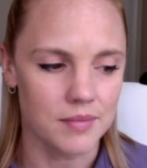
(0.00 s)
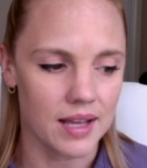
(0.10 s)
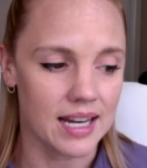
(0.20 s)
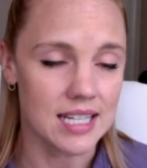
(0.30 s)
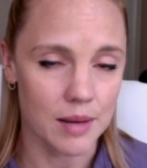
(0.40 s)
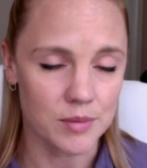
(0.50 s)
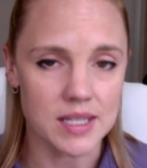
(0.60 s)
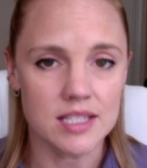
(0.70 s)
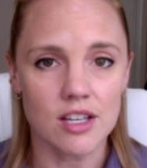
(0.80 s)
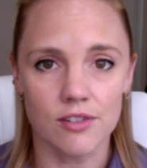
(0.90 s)
And I timed
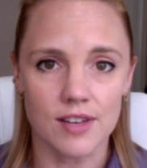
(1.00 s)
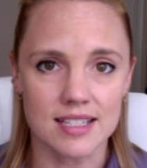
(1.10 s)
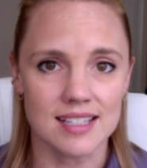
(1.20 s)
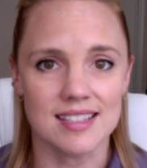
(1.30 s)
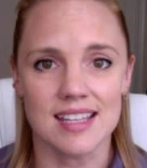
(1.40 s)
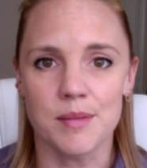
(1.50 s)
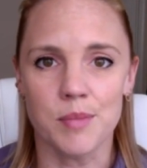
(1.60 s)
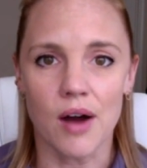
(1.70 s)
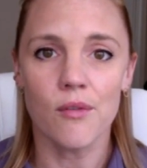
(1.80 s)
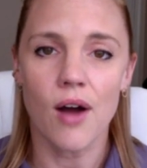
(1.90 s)
myself, as I said,
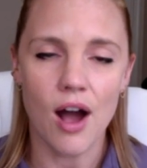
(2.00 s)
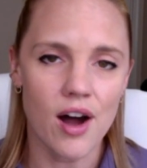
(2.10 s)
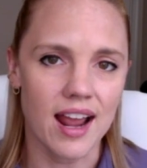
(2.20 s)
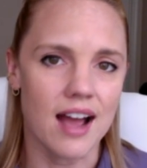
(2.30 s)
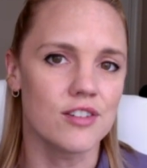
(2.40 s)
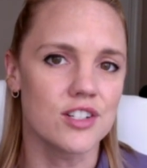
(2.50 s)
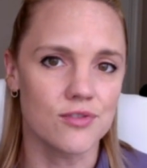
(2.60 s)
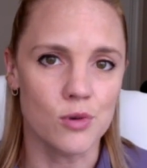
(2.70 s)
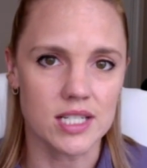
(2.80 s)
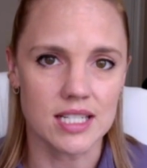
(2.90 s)
about on average
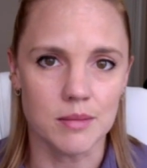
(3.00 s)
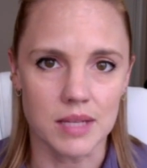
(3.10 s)
14